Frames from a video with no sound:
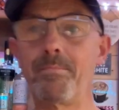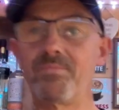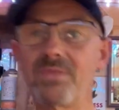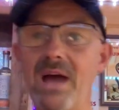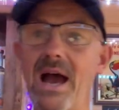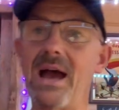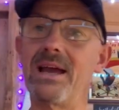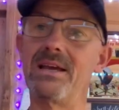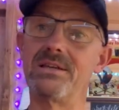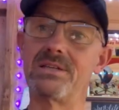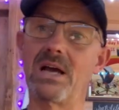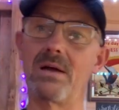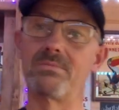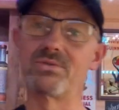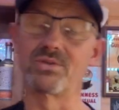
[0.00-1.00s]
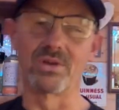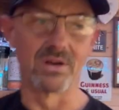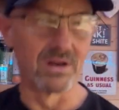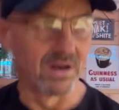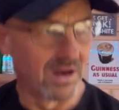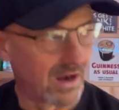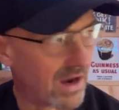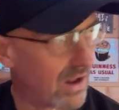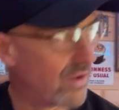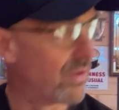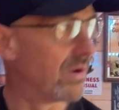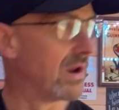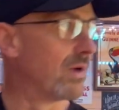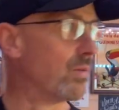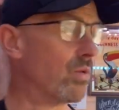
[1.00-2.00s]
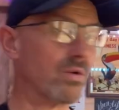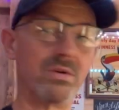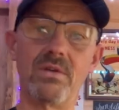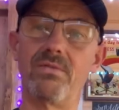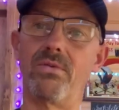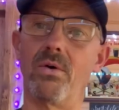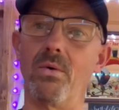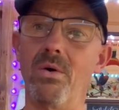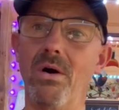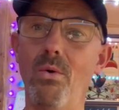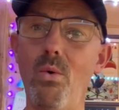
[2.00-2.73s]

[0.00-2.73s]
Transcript: that is absolutely wonderful.